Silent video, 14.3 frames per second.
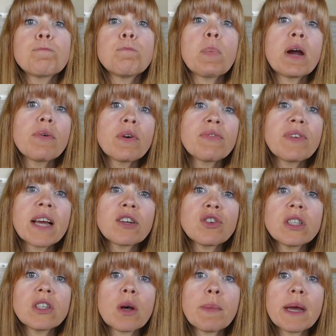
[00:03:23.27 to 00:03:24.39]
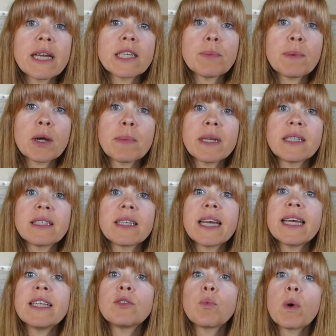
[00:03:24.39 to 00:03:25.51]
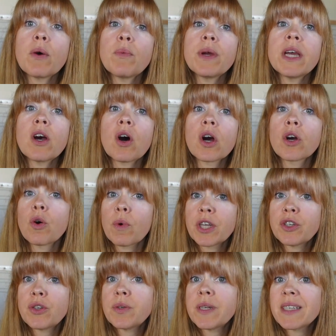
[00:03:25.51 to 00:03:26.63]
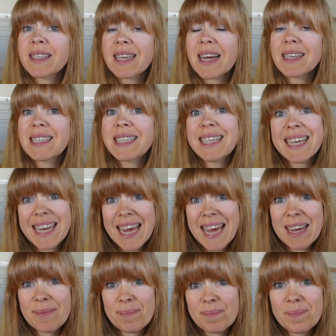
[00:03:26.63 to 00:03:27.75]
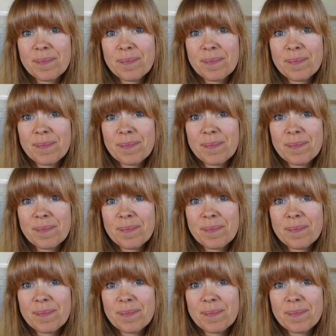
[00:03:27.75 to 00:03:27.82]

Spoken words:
My reflections on my experiments is what we are going to discuss today.